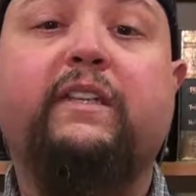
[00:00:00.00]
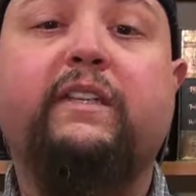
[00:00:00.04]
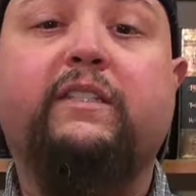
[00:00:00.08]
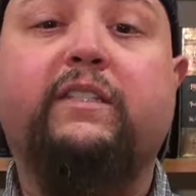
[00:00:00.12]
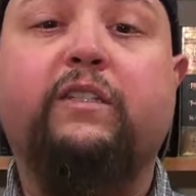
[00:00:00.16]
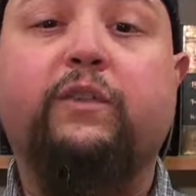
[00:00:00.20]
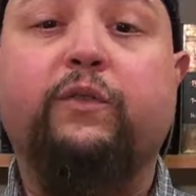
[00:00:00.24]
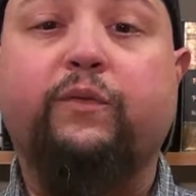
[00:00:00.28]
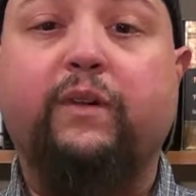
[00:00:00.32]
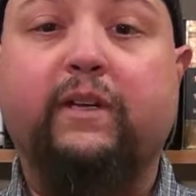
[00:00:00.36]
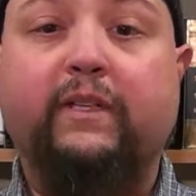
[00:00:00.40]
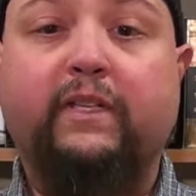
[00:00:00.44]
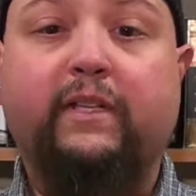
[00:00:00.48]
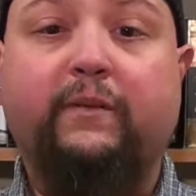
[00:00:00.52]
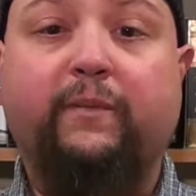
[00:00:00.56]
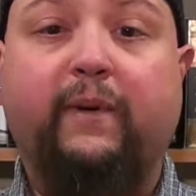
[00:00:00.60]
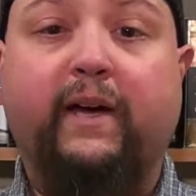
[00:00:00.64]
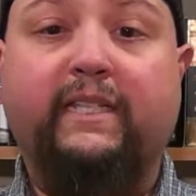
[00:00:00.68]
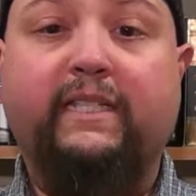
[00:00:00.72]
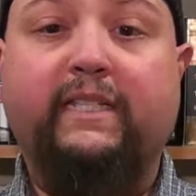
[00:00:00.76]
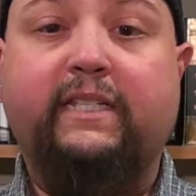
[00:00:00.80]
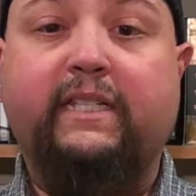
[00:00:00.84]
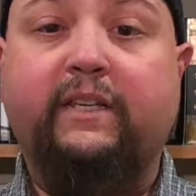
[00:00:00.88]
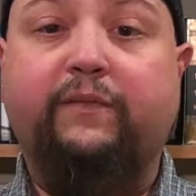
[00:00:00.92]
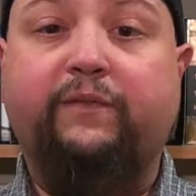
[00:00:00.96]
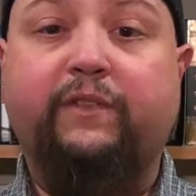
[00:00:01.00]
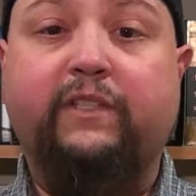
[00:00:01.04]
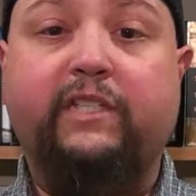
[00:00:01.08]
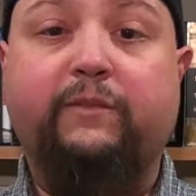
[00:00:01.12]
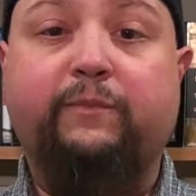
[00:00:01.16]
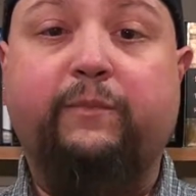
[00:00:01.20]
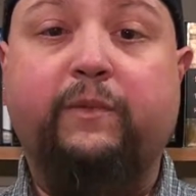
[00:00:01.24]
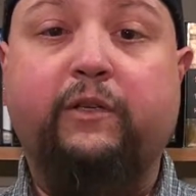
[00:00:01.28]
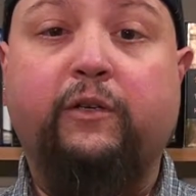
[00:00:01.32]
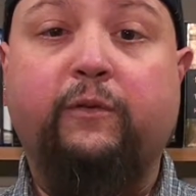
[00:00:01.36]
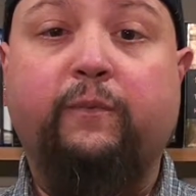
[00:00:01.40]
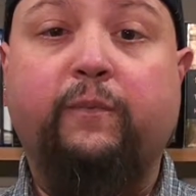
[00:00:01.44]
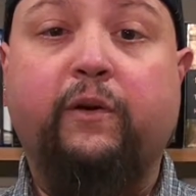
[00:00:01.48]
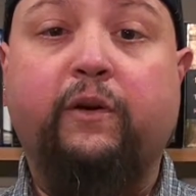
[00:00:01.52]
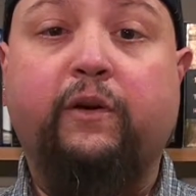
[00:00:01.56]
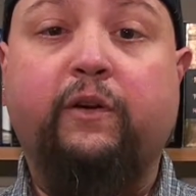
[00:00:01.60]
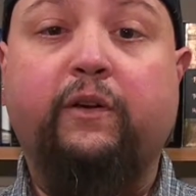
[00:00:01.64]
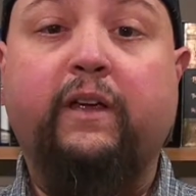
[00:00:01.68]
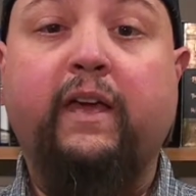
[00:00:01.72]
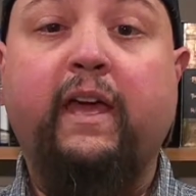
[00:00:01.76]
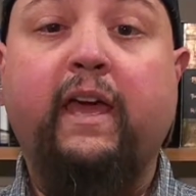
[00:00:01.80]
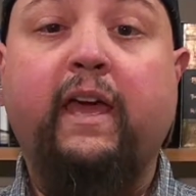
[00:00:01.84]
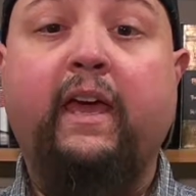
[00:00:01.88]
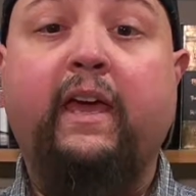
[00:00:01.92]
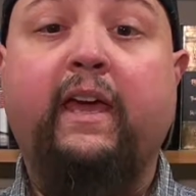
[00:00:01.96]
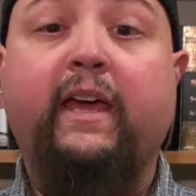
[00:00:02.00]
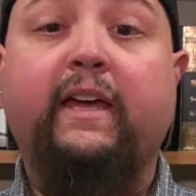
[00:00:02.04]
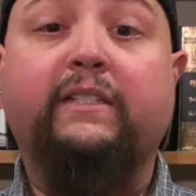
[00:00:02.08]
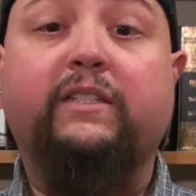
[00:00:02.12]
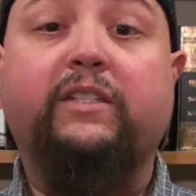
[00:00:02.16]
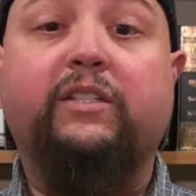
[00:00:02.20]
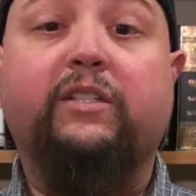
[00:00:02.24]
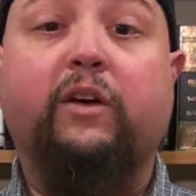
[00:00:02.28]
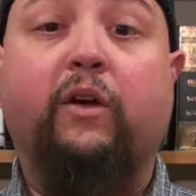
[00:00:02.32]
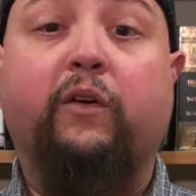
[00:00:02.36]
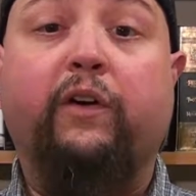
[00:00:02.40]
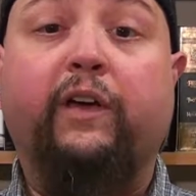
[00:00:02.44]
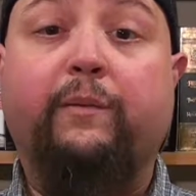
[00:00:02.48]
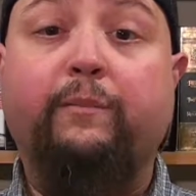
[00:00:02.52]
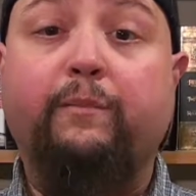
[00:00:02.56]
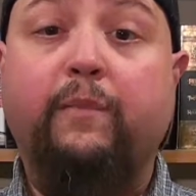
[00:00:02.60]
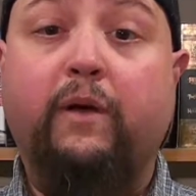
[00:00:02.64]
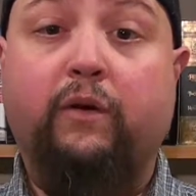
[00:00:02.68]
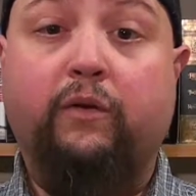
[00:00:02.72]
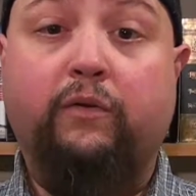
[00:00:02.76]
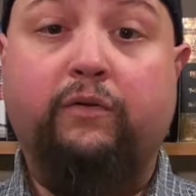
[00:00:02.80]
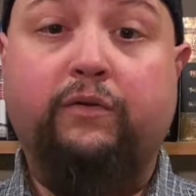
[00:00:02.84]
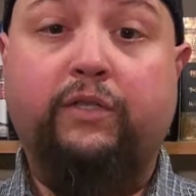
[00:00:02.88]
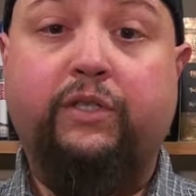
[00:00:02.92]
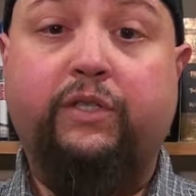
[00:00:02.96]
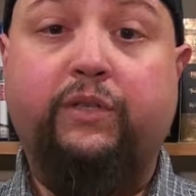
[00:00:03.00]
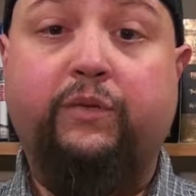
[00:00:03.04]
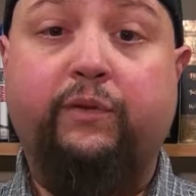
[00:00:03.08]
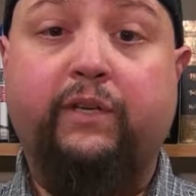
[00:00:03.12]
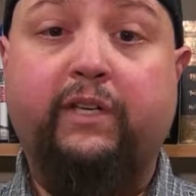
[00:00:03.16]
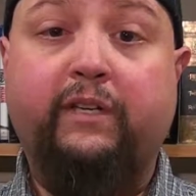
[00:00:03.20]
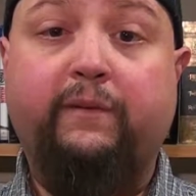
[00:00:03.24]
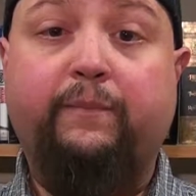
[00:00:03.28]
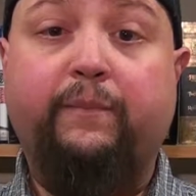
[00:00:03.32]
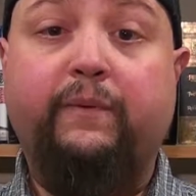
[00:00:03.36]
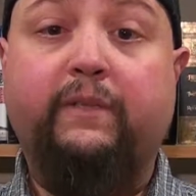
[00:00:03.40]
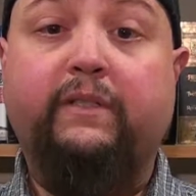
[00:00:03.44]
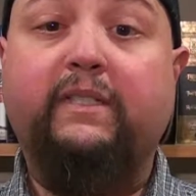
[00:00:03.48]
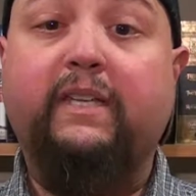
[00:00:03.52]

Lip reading: is directed by Steven Spielberg and starring Meryl Streep,